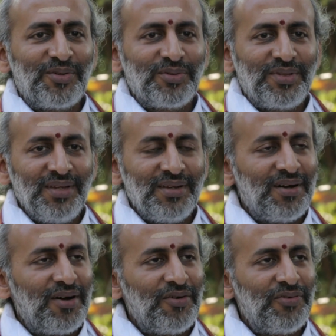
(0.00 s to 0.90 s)
to think
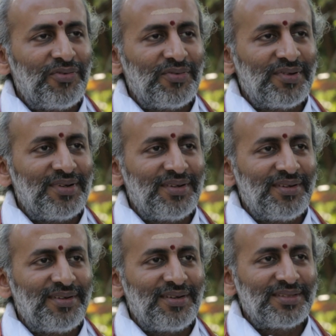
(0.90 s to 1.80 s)
of
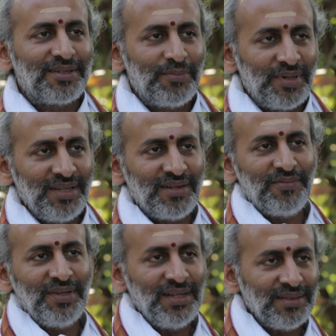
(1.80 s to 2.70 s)
somebody
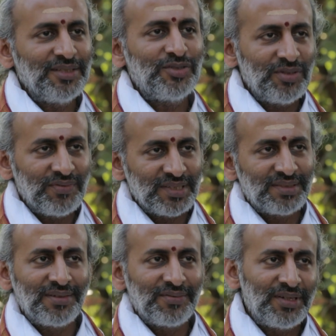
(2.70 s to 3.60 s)
revealing this to the
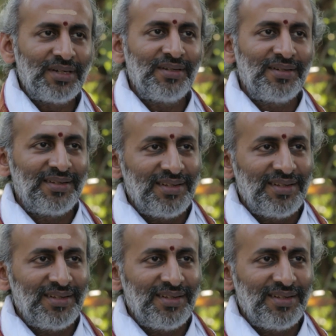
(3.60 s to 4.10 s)
Western world